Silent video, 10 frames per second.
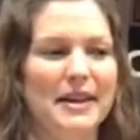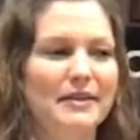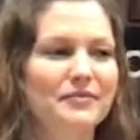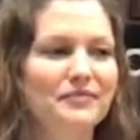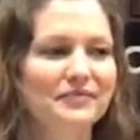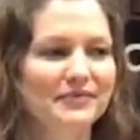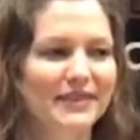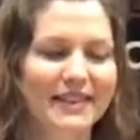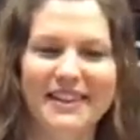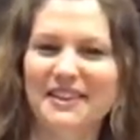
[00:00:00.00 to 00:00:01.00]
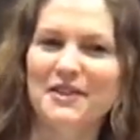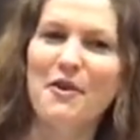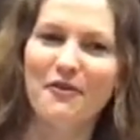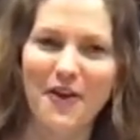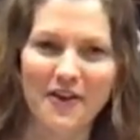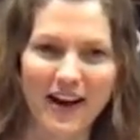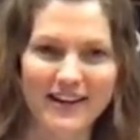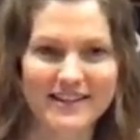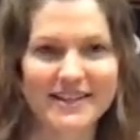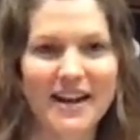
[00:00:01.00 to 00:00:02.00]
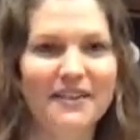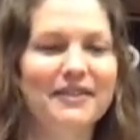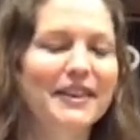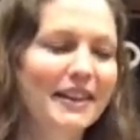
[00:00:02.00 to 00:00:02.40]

and, you know, UFO kind of stuff.